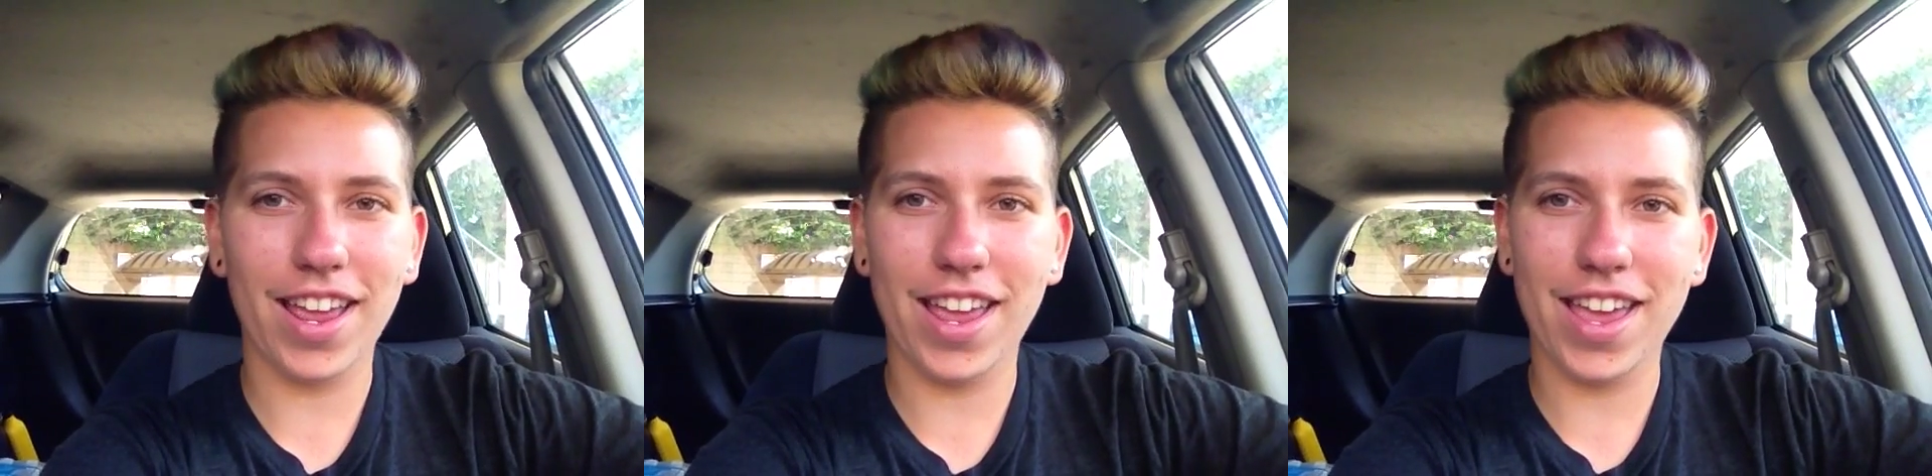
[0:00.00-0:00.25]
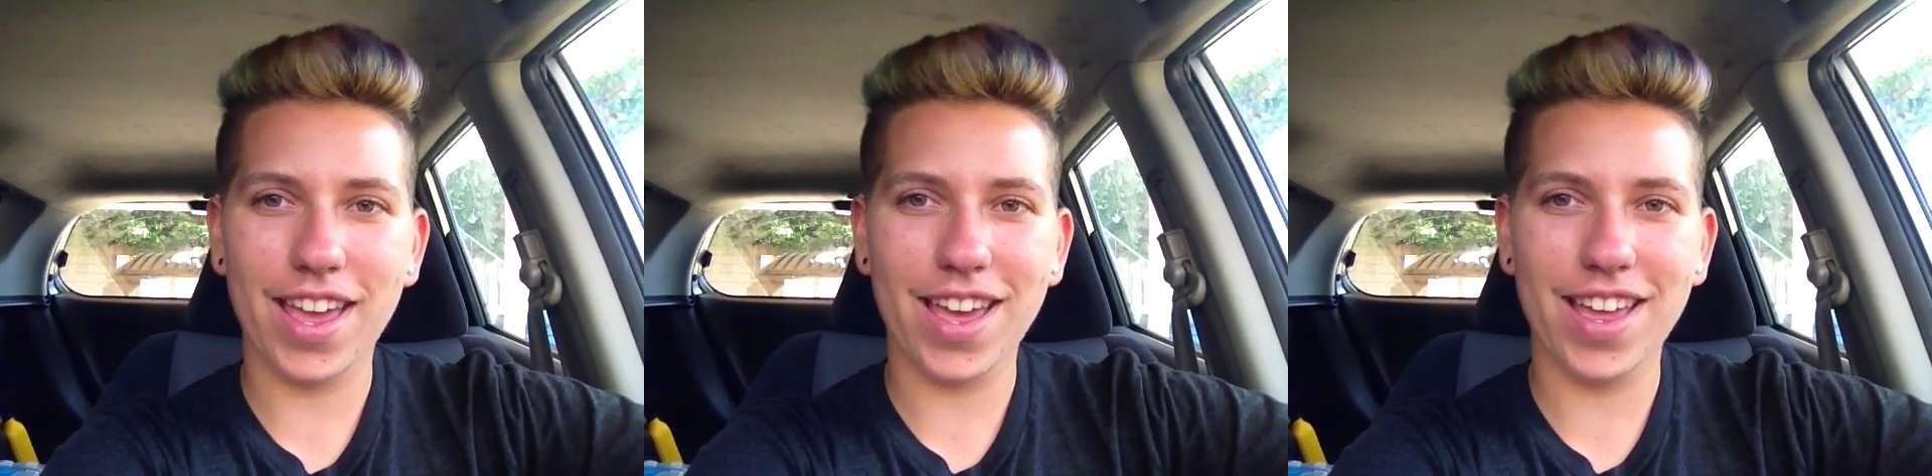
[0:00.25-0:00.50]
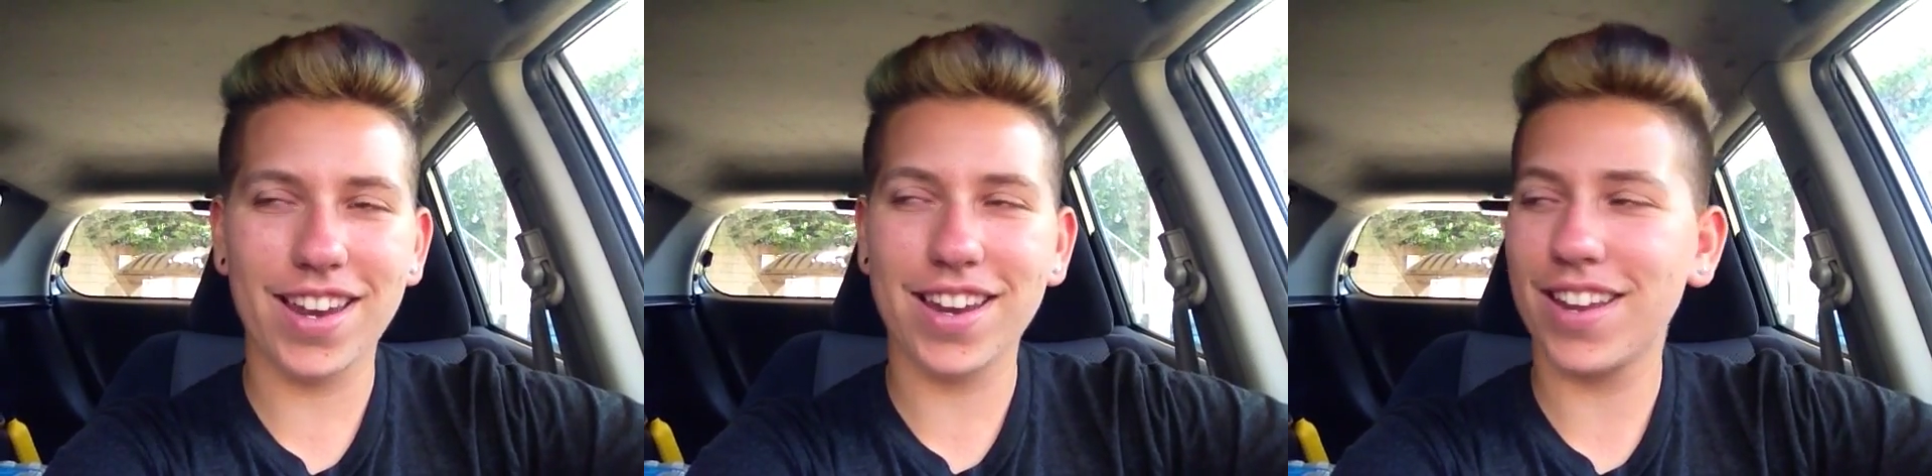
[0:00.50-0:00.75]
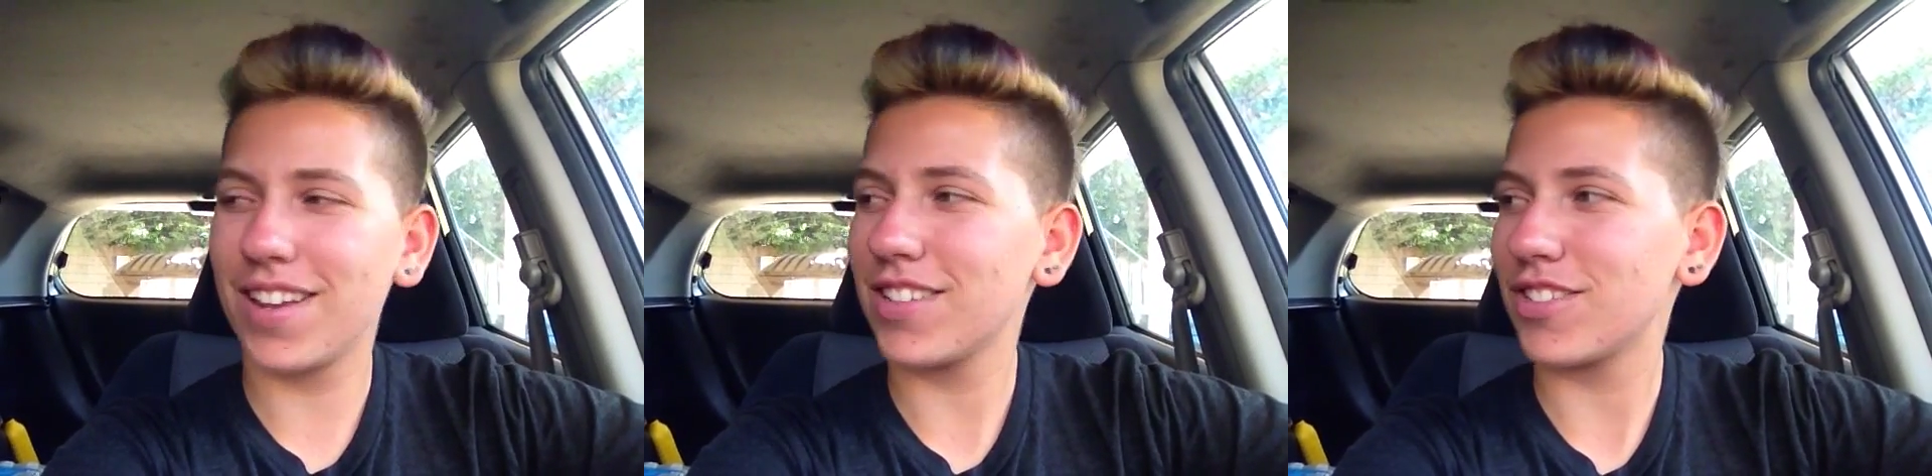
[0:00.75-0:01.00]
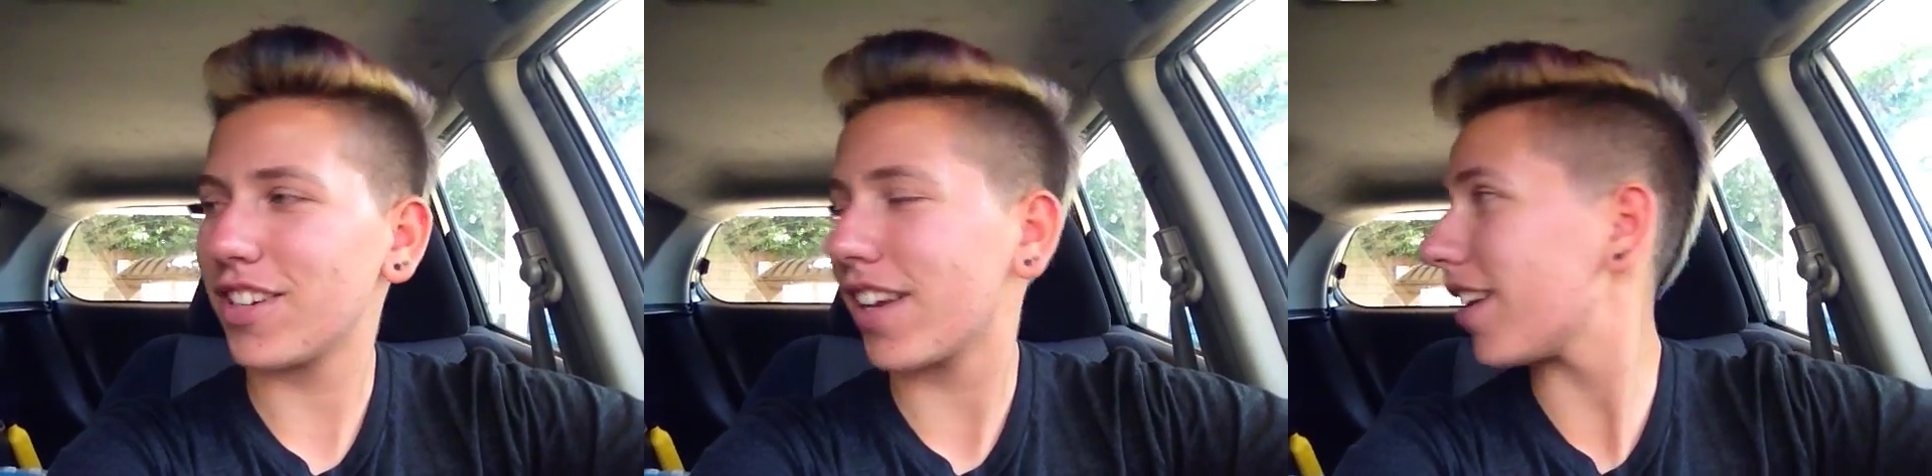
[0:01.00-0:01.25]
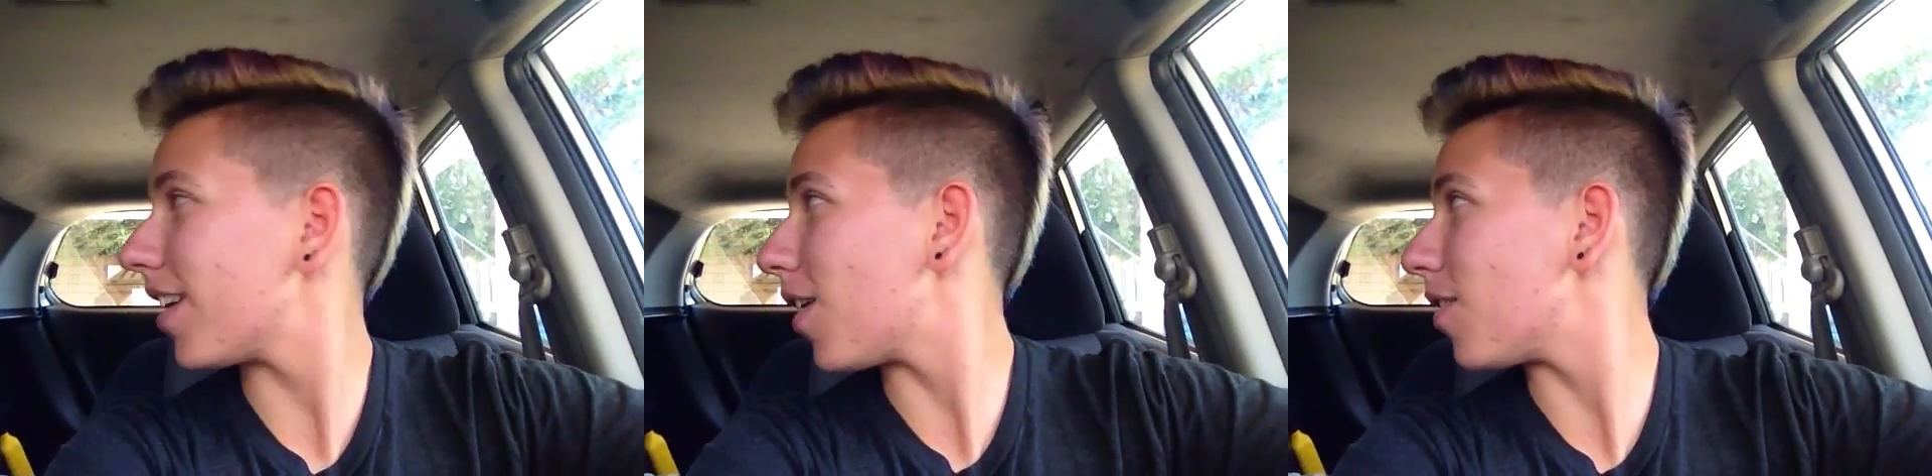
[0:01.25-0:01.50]
and
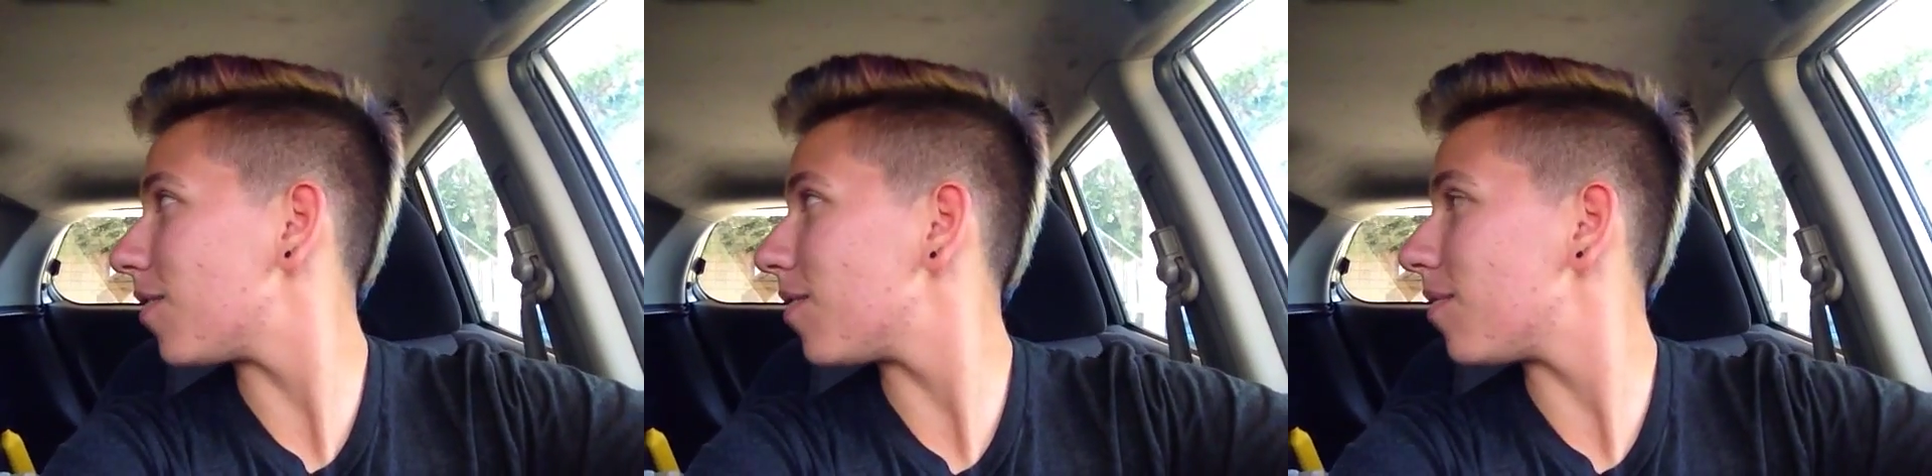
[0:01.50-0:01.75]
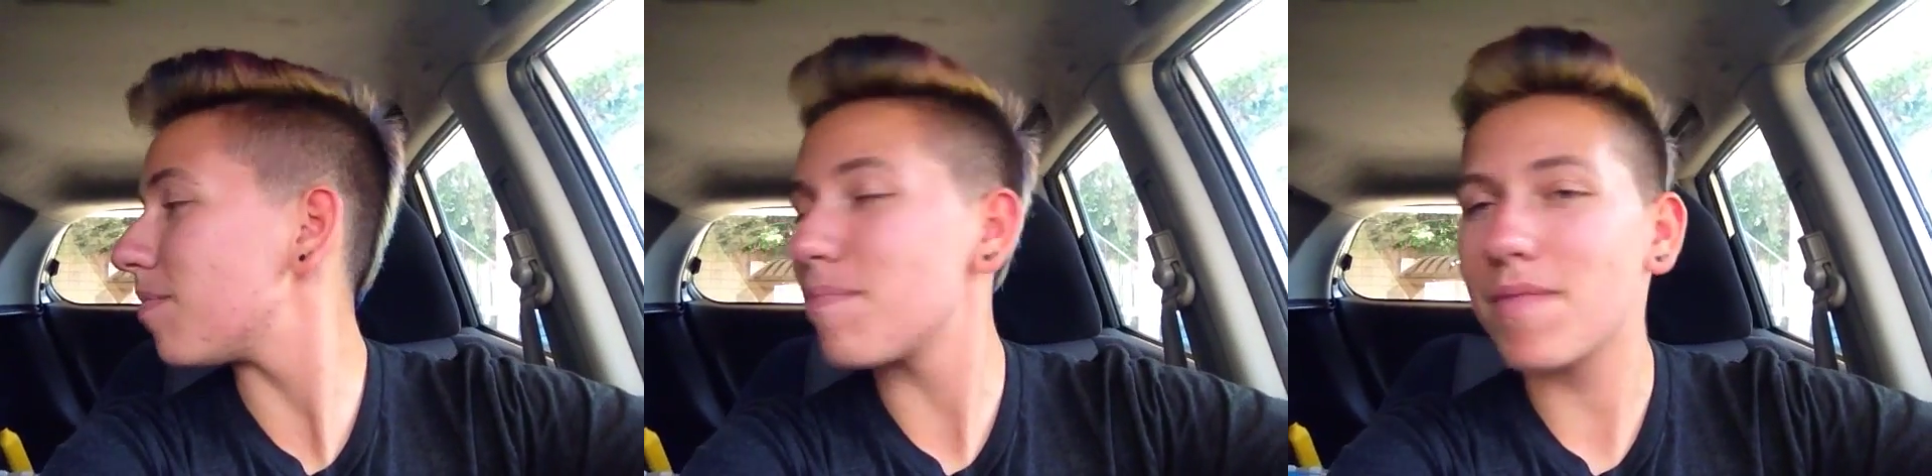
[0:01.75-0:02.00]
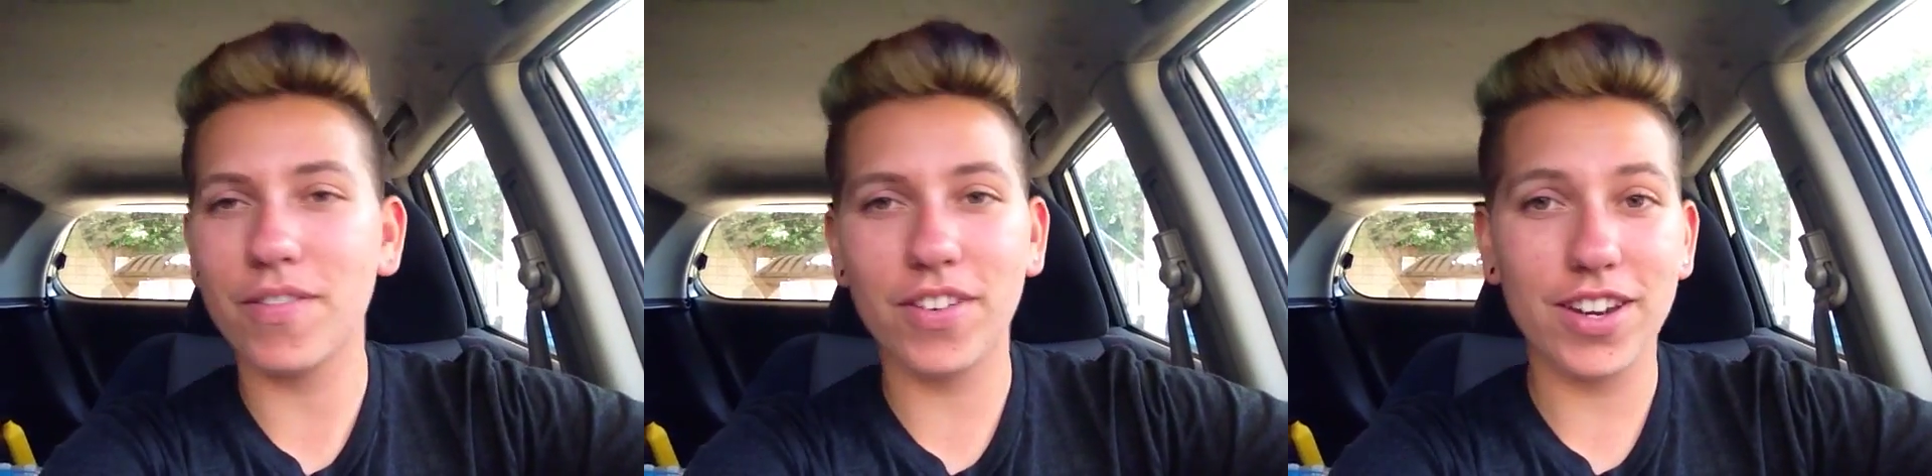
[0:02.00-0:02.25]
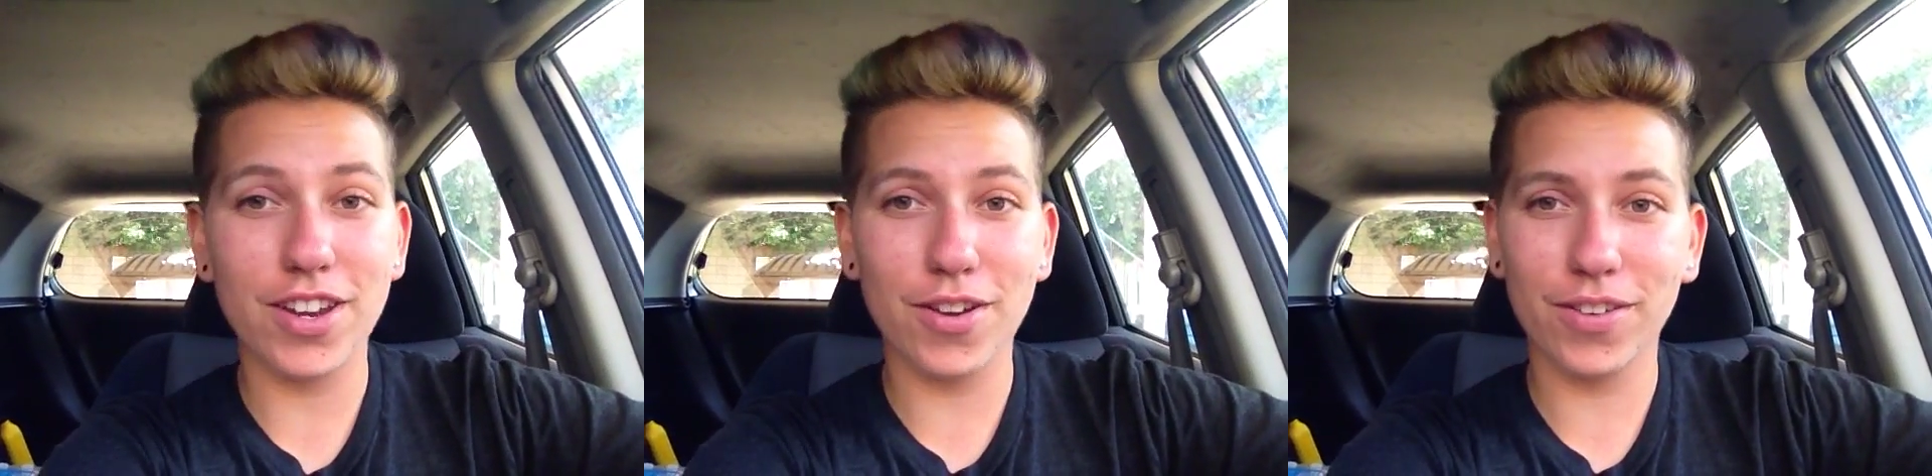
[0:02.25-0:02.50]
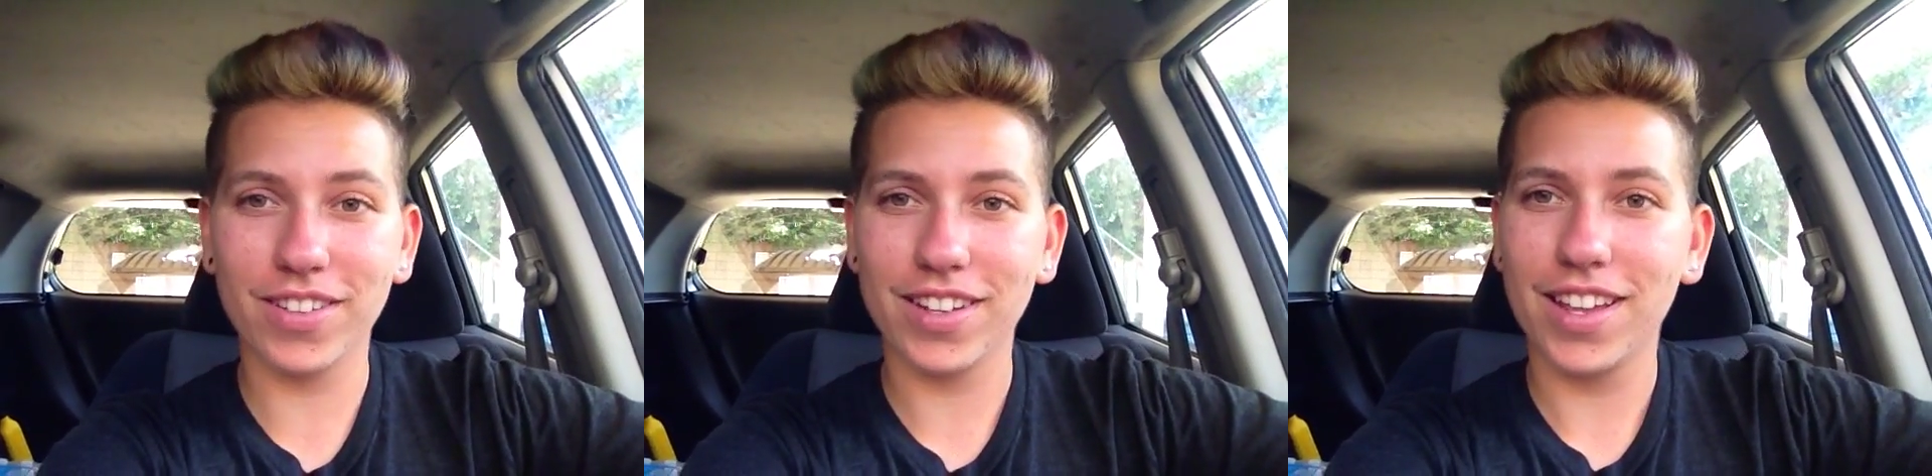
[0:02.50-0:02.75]
checking out my video.